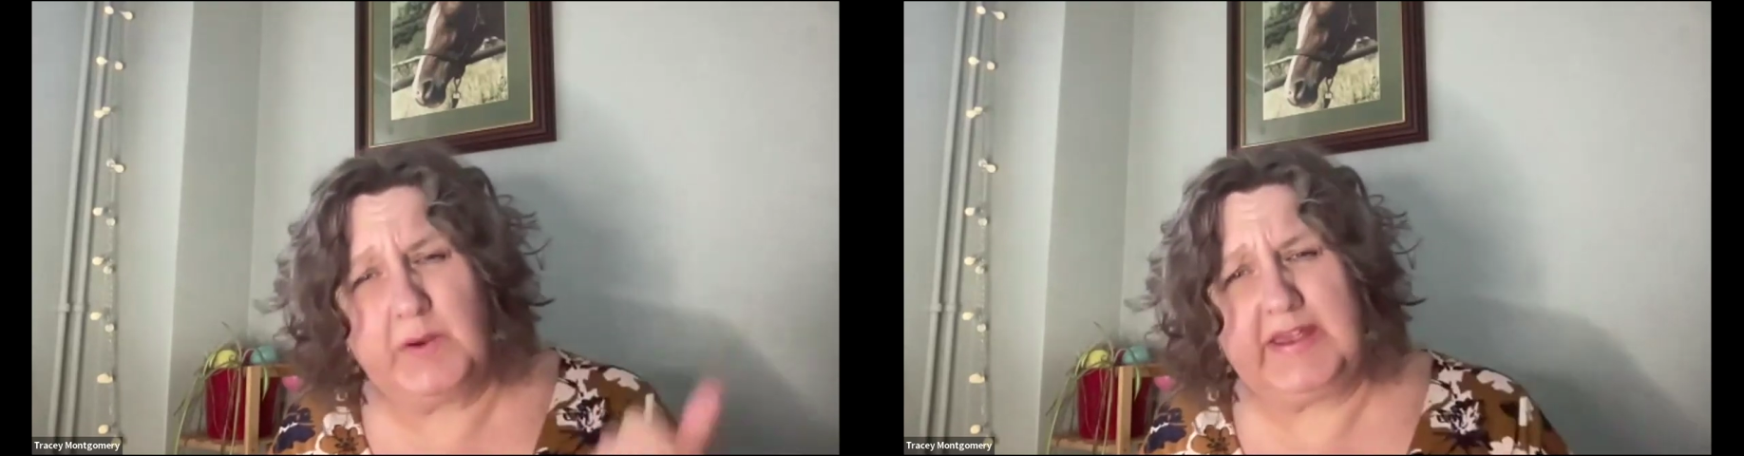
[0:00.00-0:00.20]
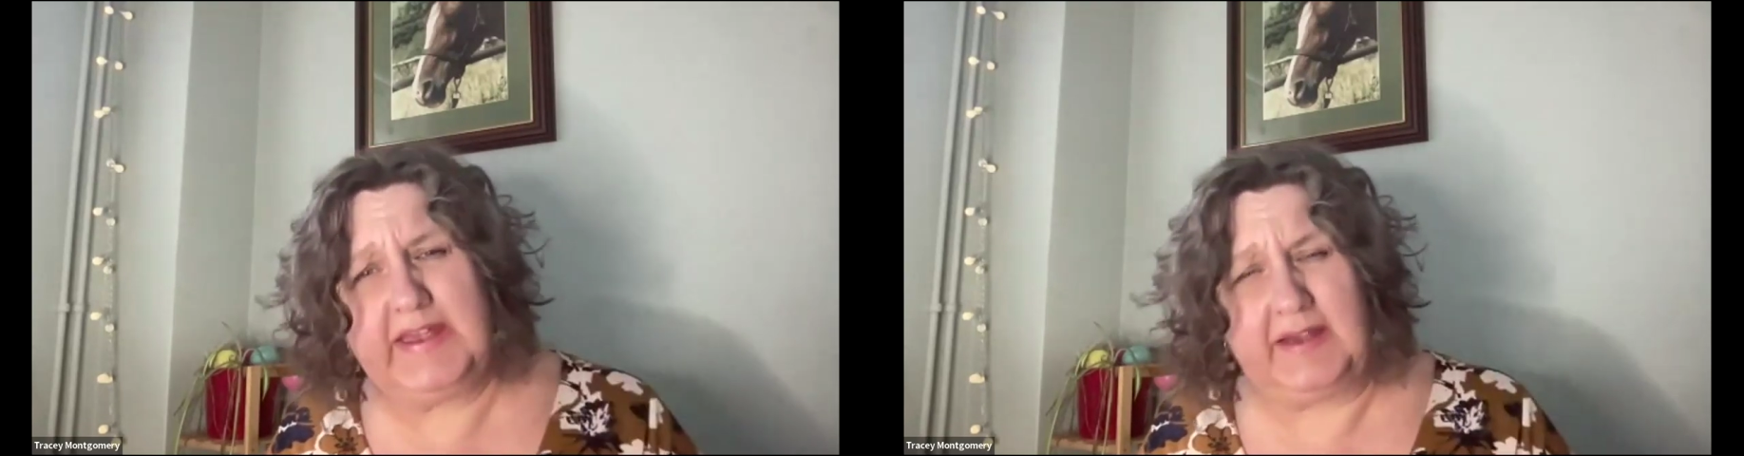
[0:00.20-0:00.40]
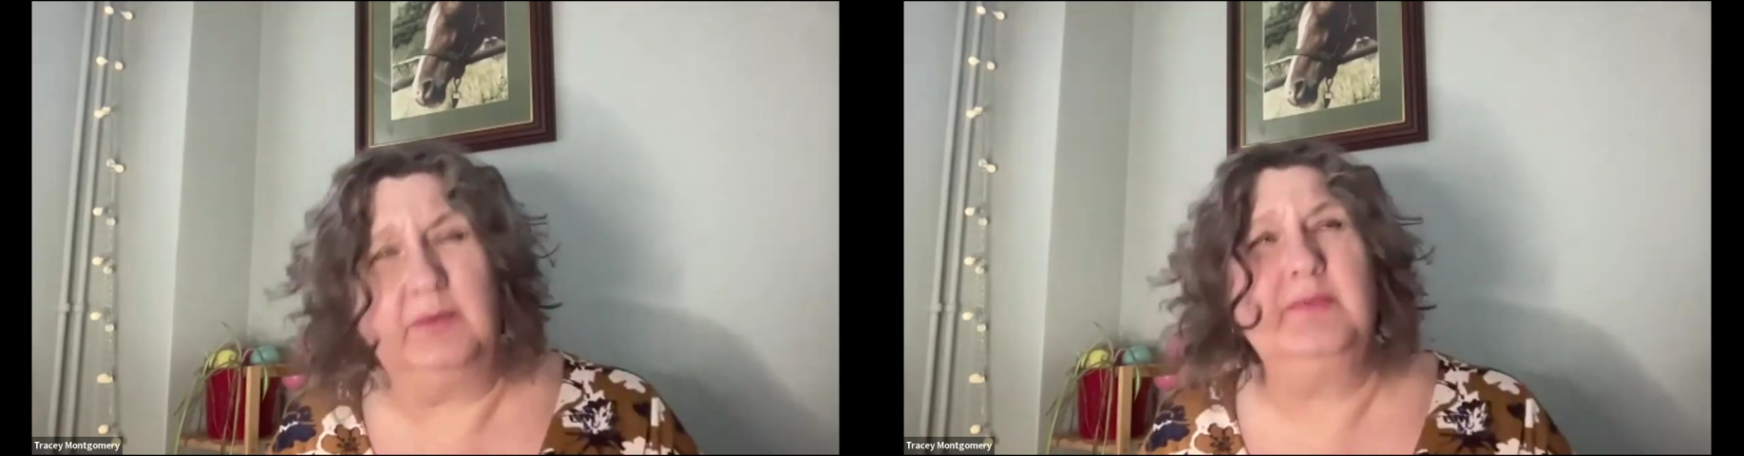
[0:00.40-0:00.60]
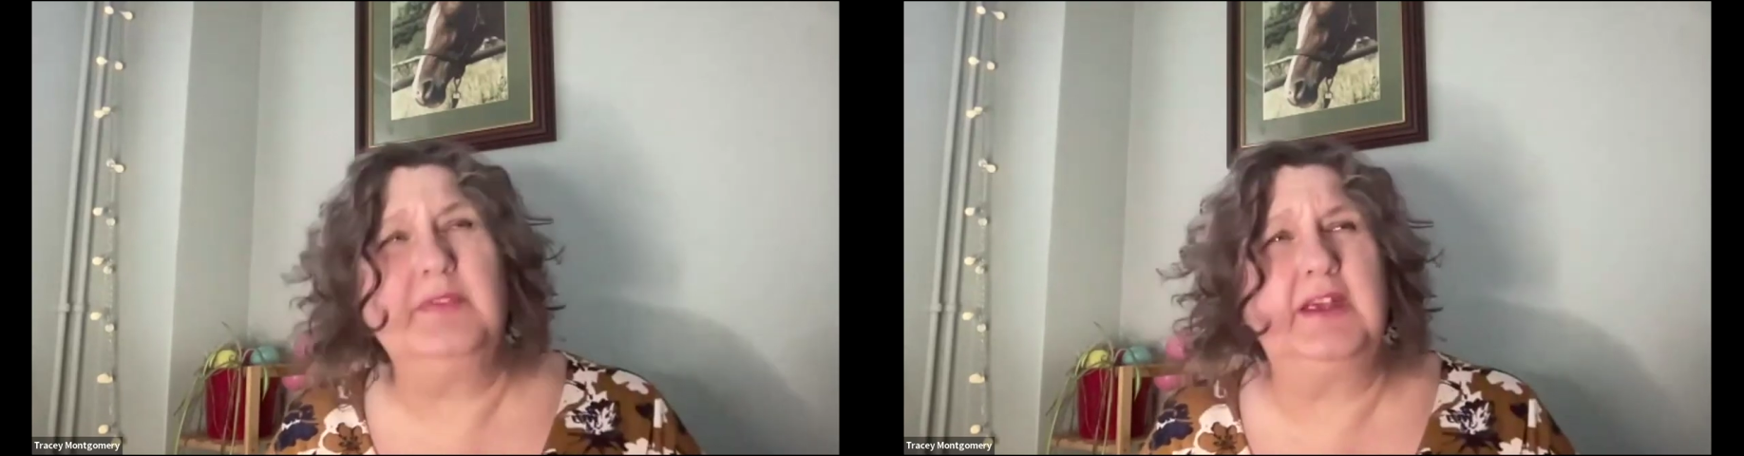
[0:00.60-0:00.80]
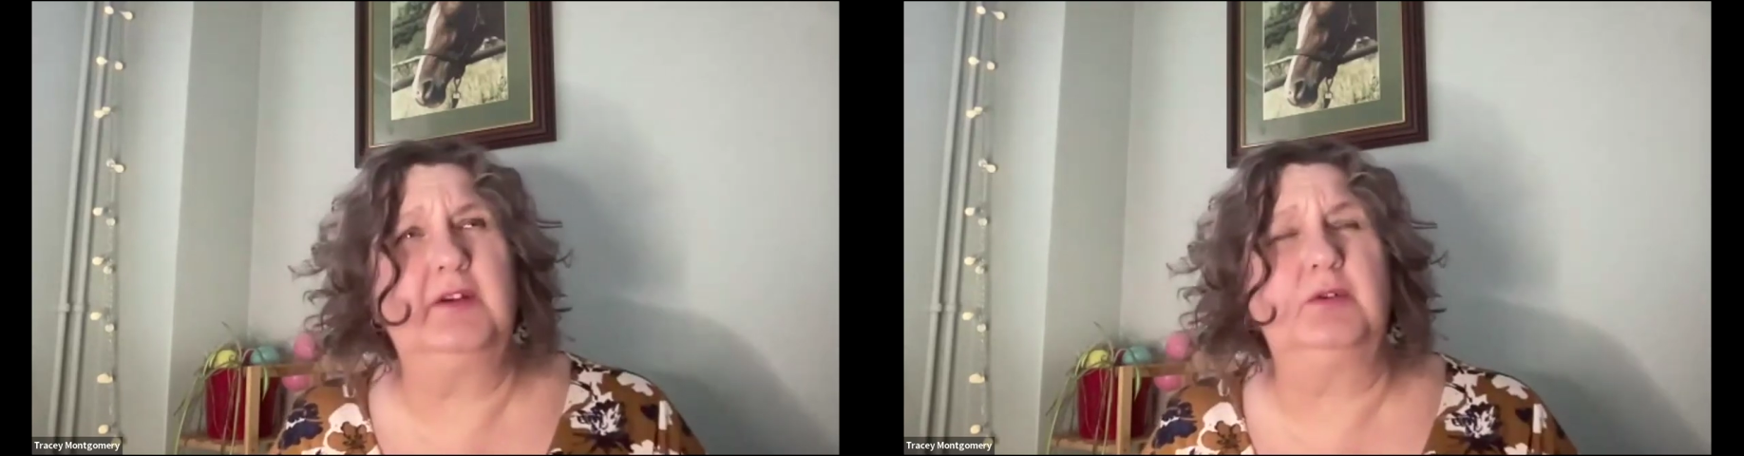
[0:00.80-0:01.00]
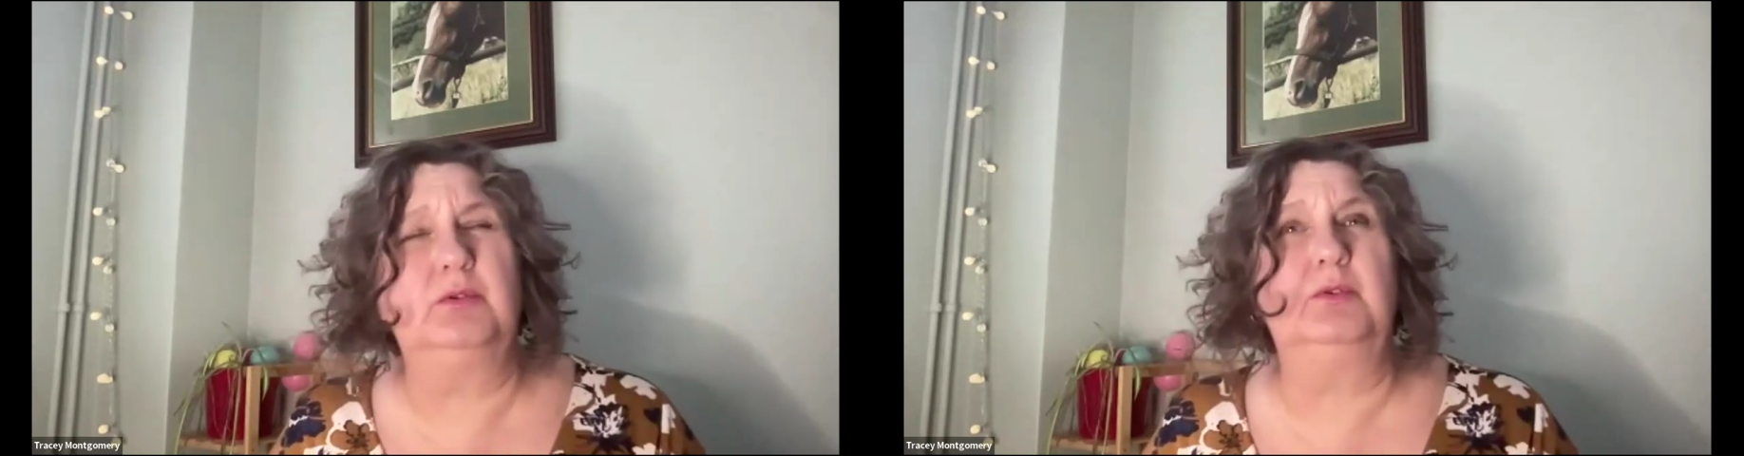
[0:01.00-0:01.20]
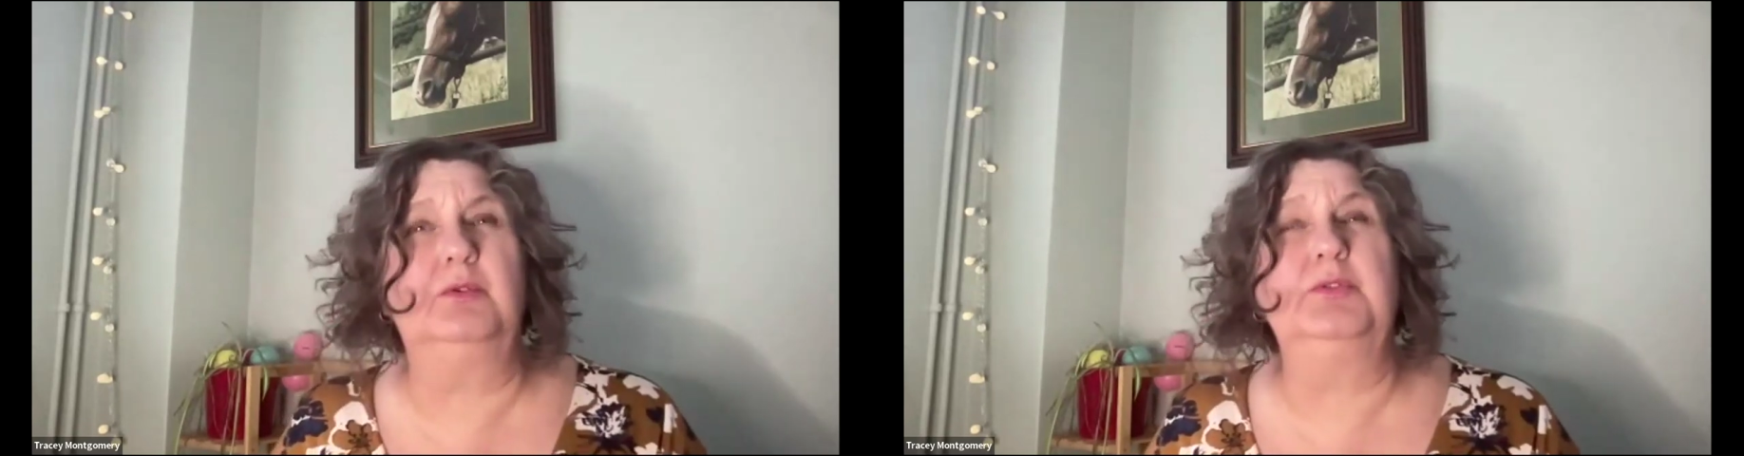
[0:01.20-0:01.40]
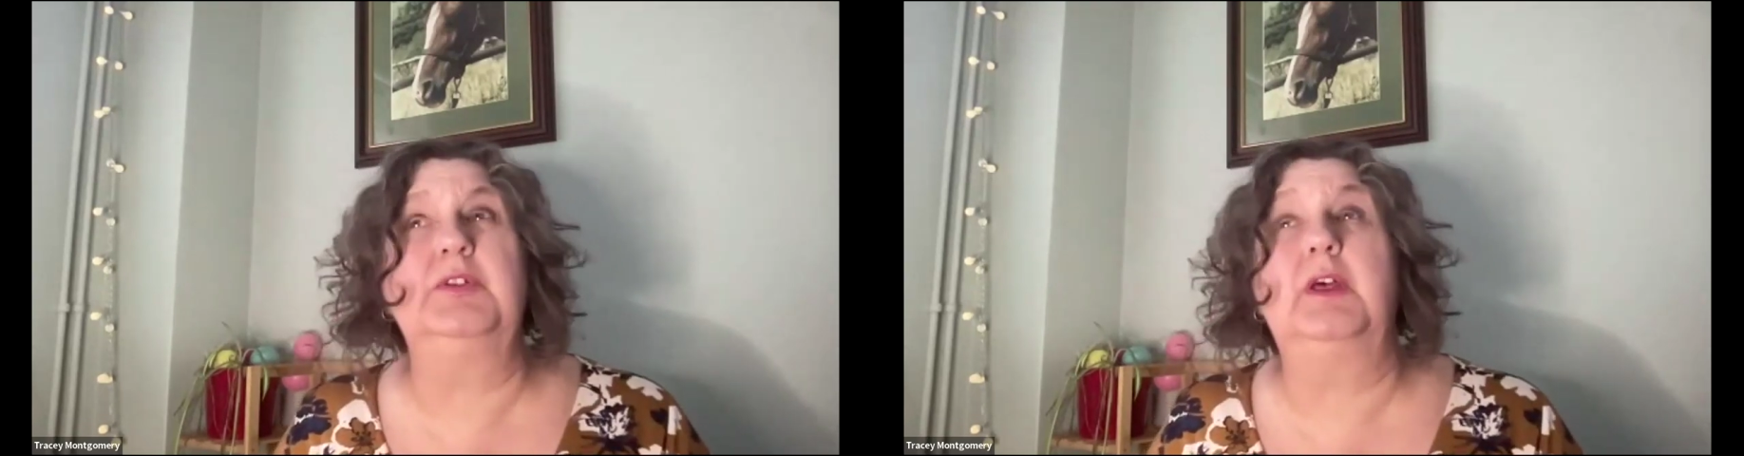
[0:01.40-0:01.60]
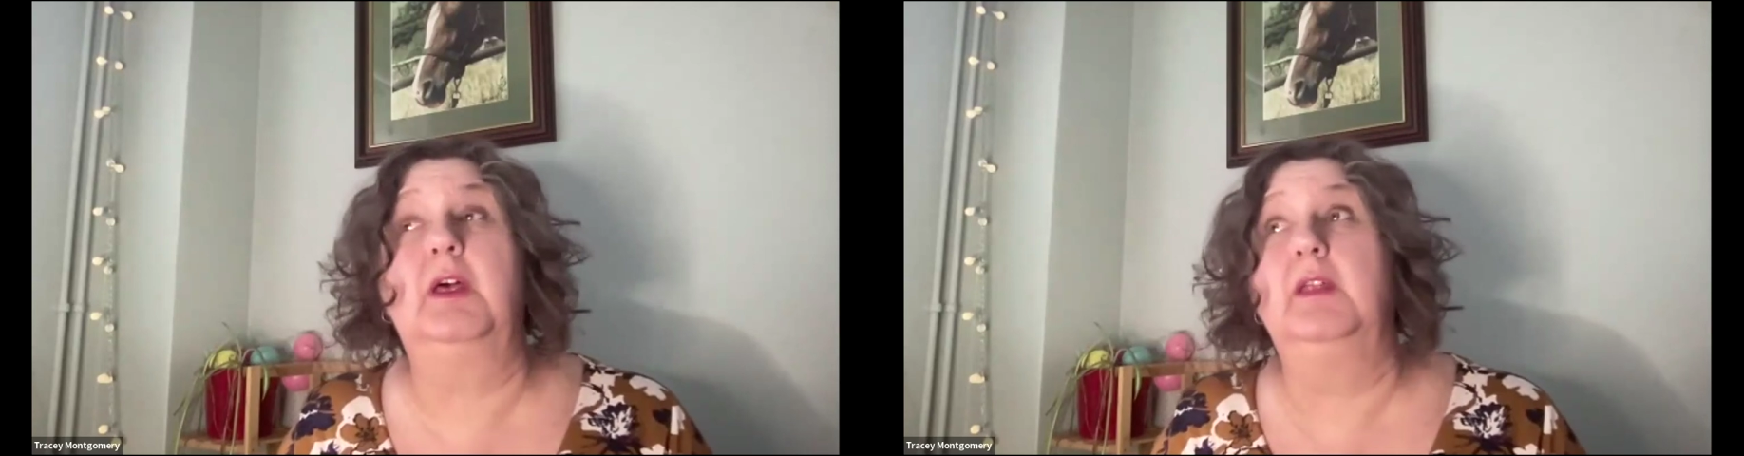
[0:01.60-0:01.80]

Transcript: way out, they cause